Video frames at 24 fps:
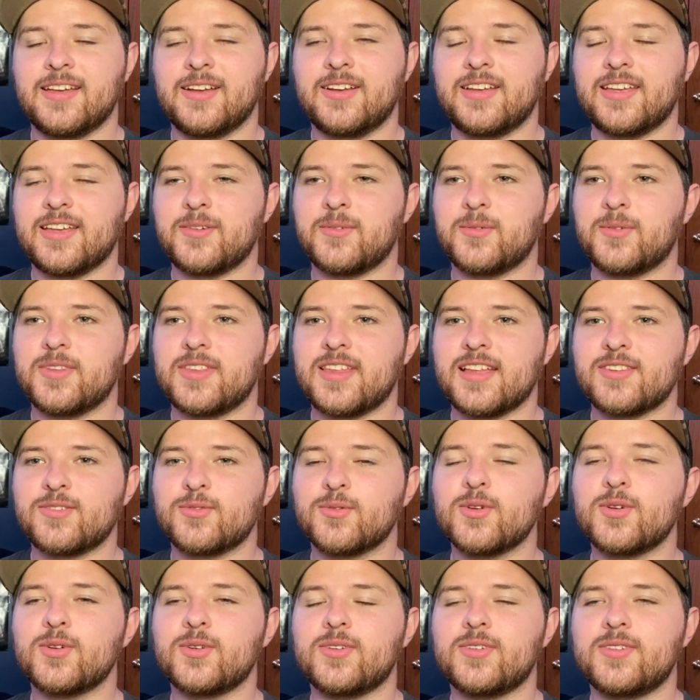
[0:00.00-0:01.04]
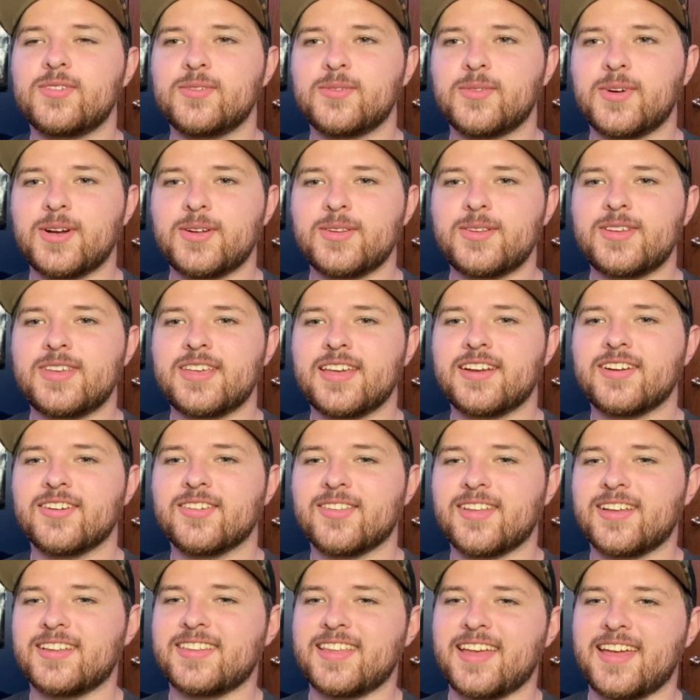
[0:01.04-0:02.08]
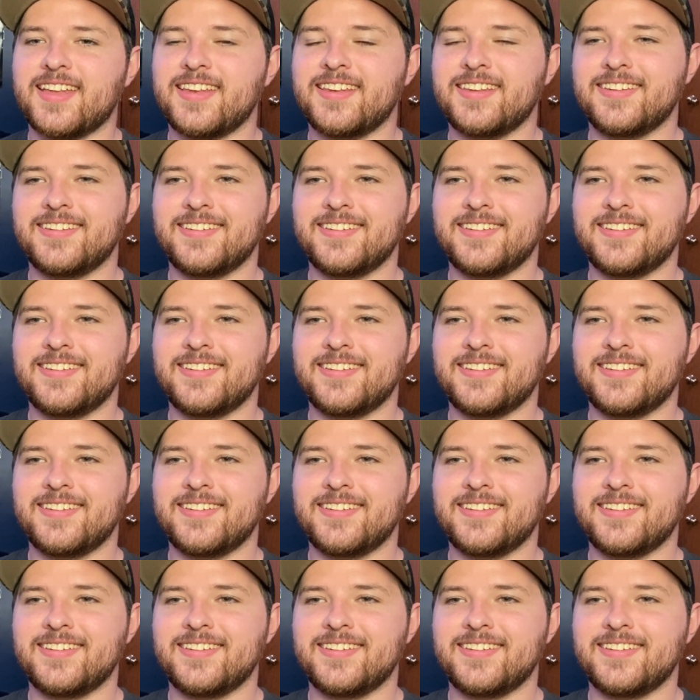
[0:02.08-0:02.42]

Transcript: Okay, well that's rude. Why would you kick her like that?